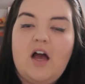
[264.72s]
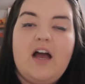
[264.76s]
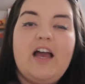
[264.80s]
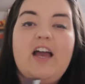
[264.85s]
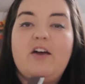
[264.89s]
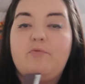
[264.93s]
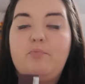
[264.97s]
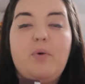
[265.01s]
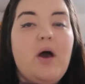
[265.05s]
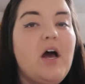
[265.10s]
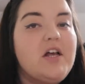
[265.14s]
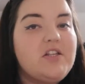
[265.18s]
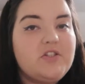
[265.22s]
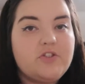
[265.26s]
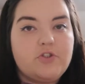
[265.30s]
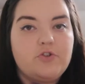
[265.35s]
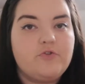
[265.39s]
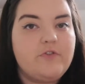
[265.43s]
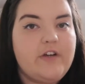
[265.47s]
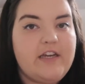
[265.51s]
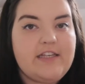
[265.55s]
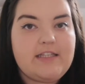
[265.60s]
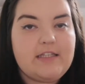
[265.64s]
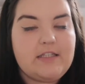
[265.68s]
I have personal
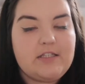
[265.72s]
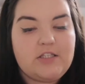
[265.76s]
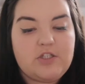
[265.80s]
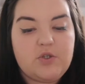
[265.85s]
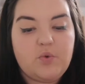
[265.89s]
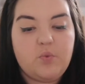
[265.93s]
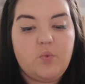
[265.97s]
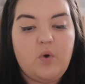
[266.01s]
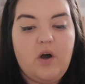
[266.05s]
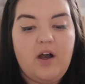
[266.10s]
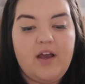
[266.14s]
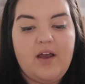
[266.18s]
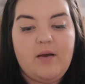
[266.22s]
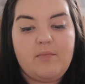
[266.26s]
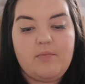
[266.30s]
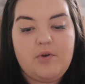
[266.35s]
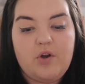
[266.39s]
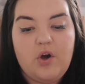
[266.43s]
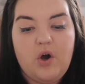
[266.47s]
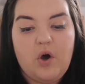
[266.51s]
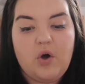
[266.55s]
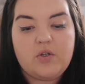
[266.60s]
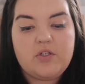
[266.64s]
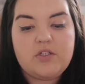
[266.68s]
reasons to why I'm
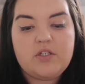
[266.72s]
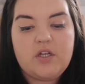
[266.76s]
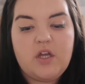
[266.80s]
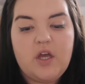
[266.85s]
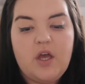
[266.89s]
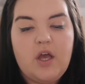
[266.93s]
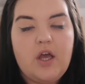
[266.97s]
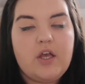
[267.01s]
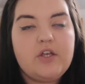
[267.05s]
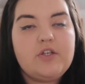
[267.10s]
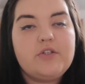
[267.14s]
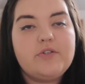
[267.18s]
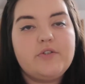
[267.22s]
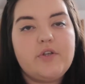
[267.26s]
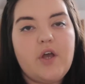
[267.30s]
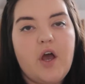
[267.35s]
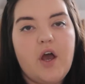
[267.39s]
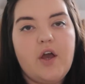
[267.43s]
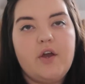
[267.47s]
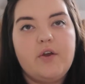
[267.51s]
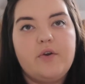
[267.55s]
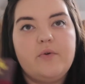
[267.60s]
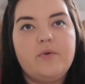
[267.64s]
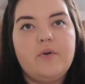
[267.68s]
not.
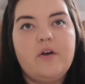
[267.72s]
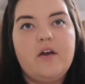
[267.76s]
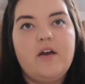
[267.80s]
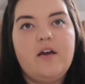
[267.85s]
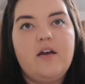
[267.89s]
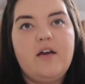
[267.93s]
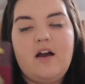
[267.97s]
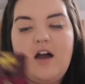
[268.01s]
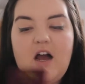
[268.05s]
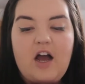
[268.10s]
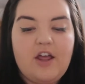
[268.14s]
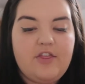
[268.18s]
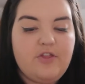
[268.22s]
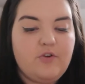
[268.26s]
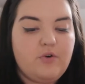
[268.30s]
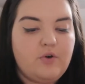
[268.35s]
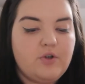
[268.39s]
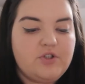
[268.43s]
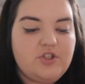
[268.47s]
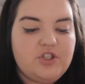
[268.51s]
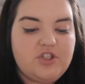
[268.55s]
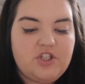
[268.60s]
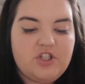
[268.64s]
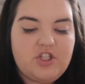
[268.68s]
So I
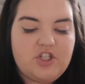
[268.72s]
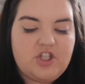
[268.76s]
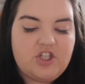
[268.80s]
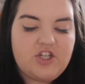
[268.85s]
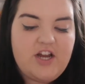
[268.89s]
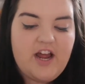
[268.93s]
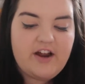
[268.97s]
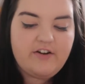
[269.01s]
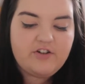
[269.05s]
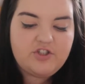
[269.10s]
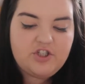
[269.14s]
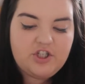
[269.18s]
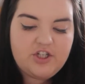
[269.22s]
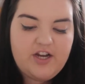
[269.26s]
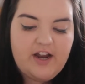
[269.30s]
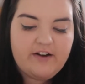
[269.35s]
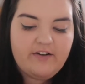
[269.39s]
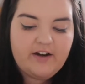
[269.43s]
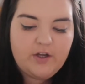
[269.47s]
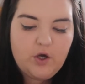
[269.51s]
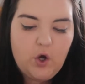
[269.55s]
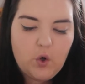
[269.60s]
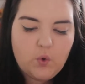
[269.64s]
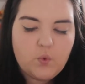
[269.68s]
thought just as a
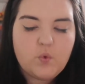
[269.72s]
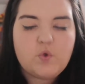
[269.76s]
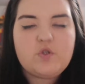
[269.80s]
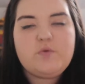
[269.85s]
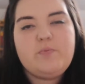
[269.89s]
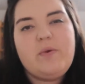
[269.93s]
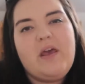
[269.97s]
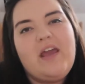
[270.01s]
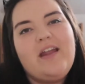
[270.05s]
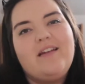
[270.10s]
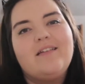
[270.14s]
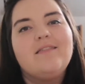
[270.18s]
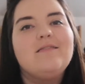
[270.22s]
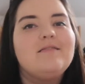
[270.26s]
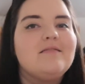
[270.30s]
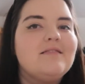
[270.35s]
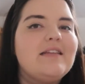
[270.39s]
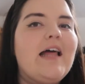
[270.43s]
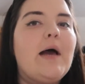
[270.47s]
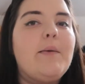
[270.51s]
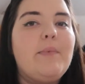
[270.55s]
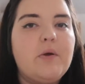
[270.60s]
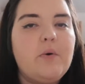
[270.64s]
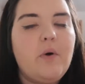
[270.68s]
generic Hogwarts pin,
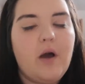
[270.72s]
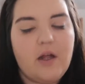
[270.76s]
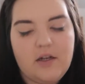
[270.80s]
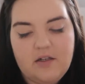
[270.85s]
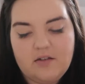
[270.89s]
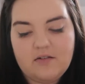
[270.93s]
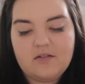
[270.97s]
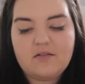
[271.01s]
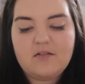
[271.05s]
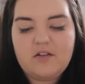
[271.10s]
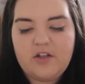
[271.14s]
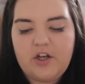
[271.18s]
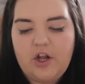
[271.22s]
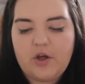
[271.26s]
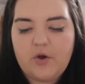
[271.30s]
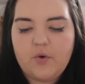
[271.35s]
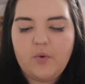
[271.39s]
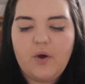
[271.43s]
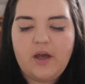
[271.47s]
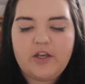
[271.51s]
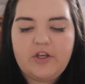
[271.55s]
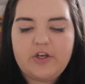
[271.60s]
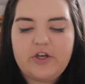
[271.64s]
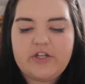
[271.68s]
that'd be quite, you know,
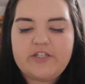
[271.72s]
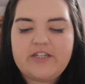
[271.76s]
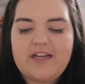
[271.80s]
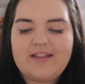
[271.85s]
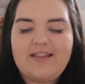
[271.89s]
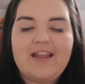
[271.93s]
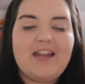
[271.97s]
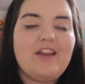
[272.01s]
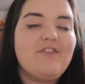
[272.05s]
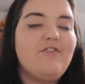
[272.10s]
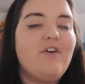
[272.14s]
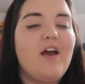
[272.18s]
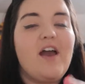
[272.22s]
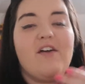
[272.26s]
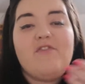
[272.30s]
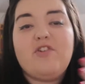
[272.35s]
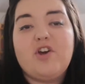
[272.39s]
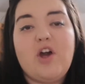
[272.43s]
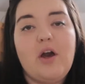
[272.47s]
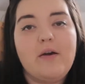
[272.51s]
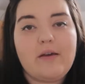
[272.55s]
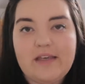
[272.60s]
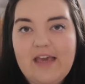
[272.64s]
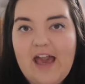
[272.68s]
quite good. And then if I ever
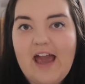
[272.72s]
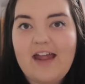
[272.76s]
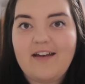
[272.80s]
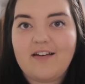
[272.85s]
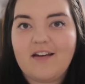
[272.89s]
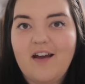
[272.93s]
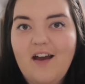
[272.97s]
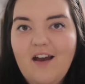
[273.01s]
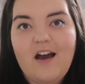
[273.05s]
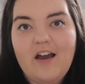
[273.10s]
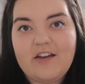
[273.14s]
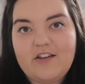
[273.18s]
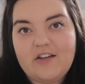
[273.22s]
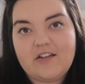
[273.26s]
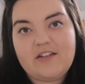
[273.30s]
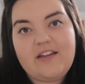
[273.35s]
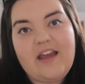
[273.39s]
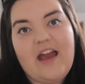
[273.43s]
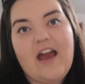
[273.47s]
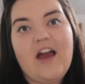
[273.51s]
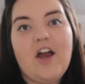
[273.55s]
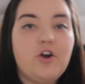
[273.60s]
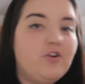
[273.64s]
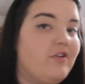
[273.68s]
go again, I could
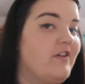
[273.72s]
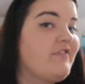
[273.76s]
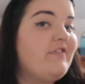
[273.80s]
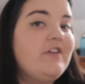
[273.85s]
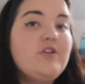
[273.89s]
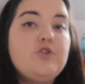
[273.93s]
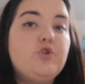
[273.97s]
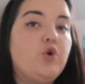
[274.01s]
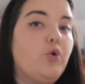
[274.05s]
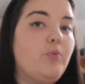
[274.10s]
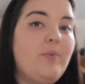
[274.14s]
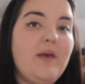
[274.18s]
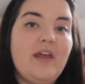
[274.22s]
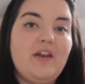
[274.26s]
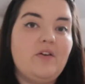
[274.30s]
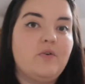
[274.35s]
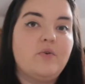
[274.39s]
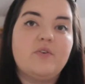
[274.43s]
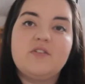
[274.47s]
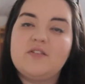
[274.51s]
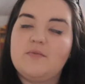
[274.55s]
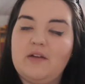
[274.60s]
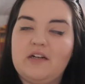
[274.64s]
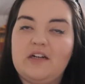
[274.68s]
get a Gryffindor pin
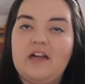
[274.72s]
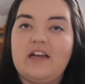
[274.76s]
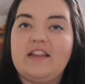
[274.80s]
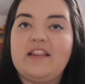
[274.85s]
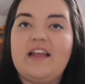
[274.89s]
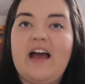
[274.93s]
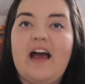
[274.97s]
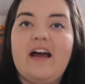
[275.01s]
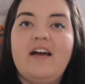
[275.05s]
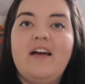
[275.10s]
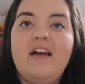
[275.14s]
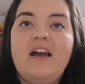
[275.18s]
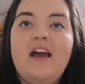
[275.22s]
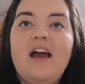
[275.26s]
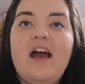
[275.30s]
or something like that.